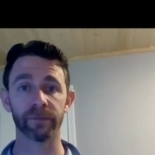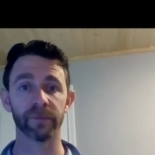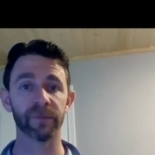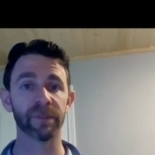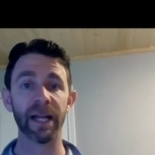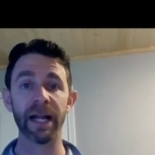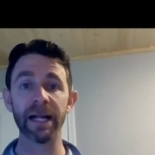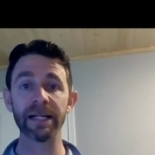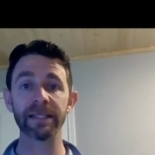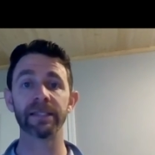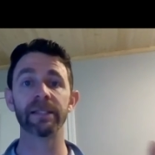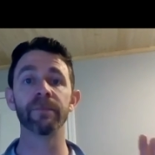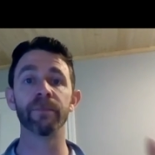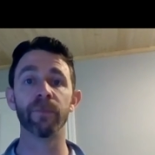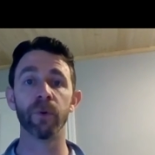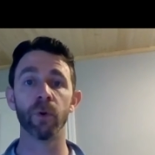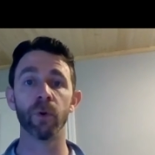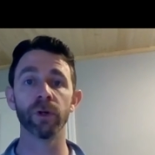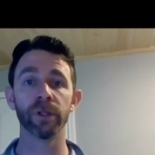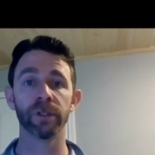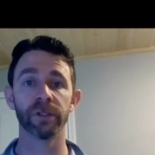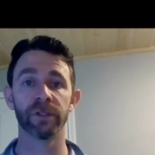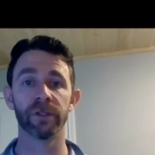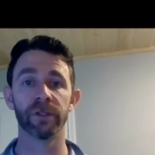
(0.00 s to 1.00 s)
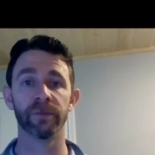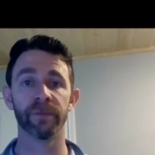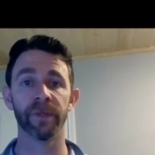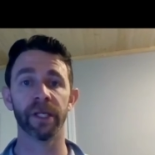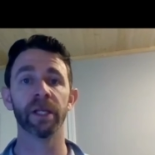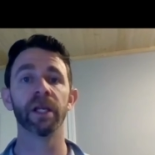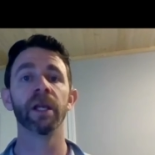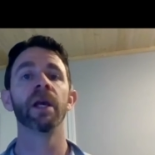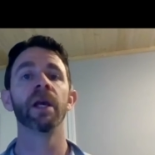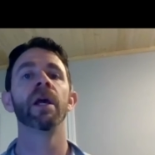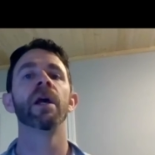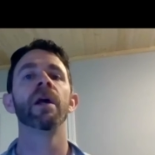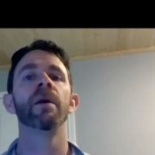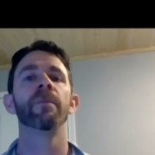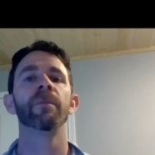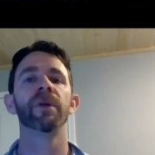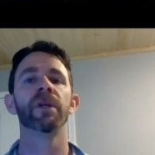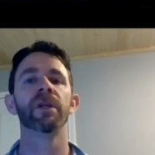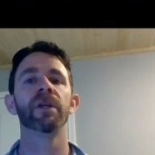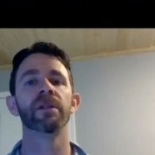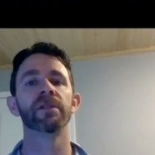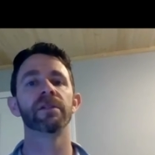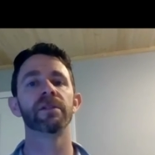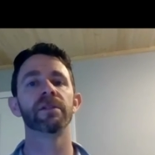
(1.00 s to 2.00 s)
That's important to me,
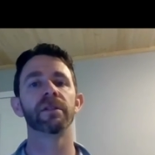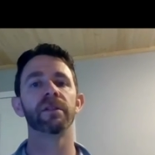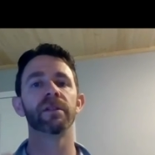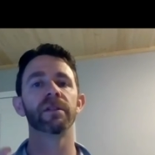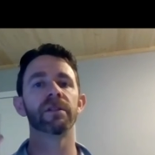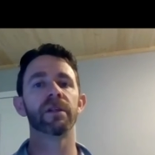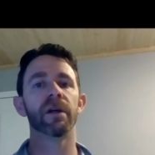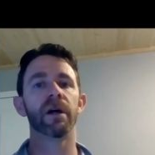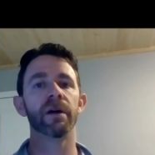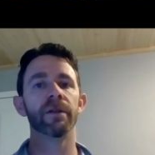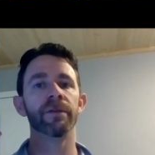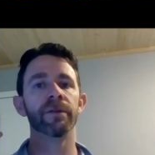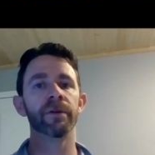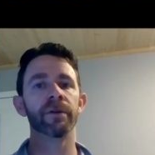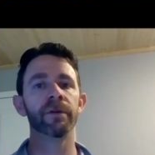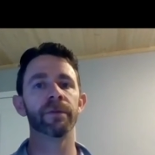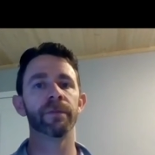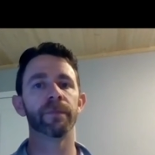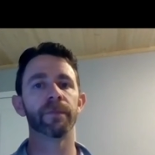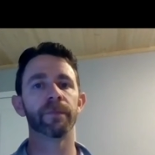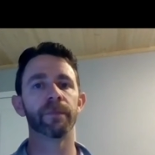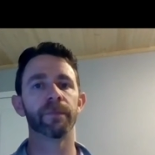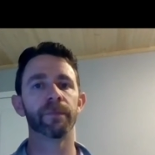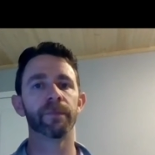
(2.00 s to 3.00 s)
because this other